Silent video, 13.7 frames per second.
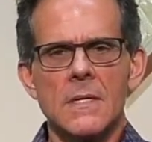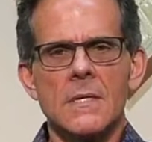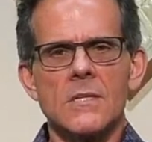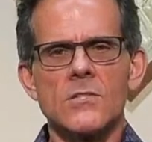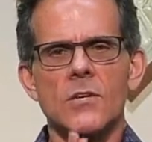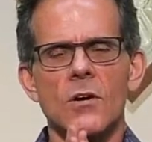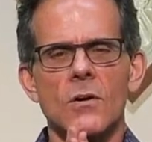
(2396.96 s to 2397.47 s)

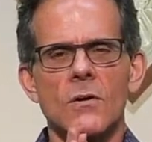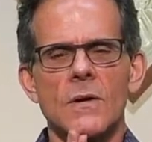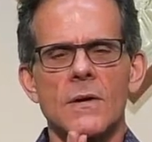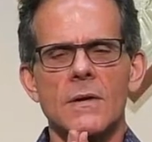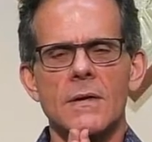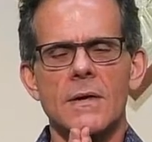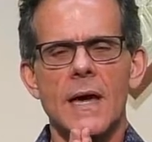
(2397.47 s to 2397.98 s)
So,
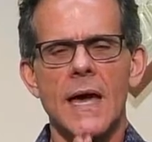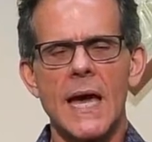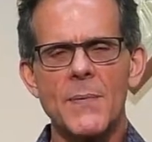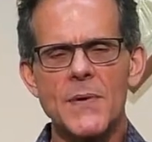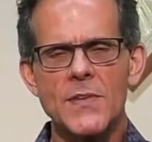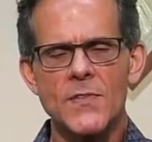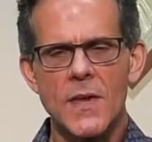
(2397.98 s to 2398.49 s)

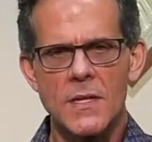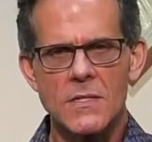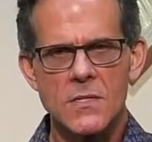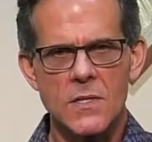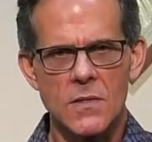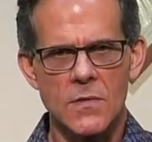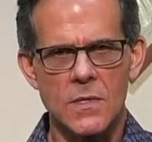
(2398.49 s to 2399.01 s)
happy
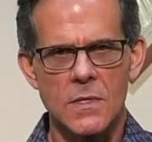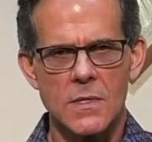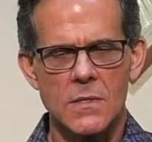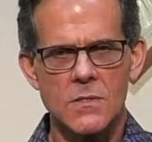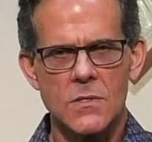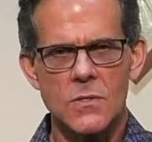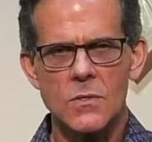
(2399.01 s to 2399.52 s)

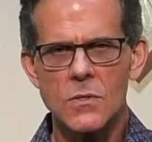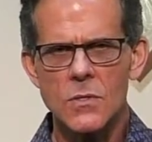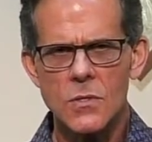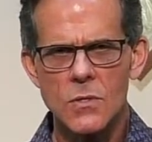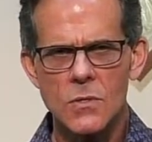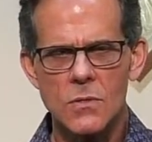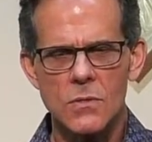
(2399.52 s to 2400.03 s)
Thanksgiving to
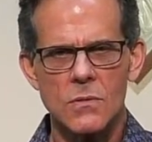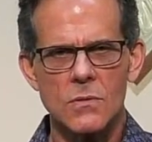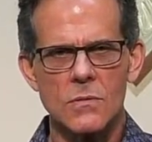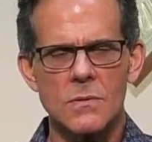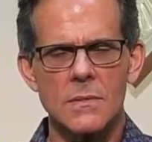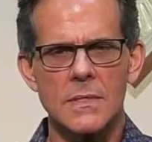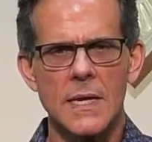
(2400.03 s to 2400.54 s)
you.
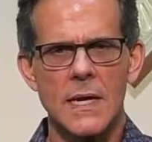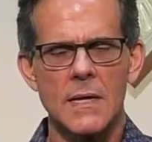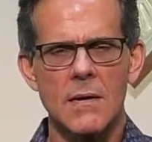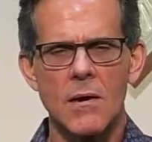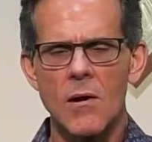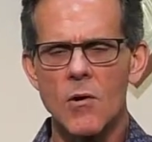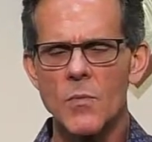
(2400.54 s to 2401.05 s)
I
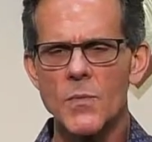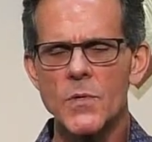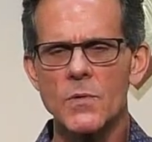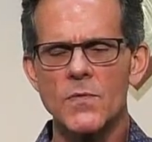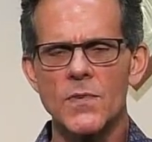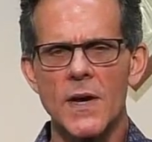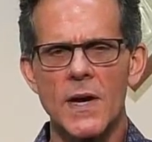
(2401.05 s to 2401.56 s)
hope
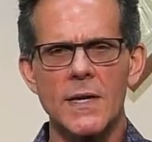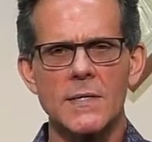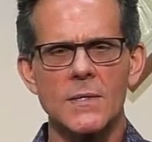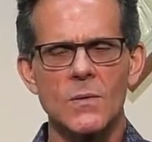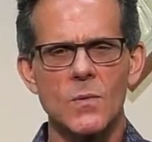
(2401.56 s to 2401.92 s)
you find a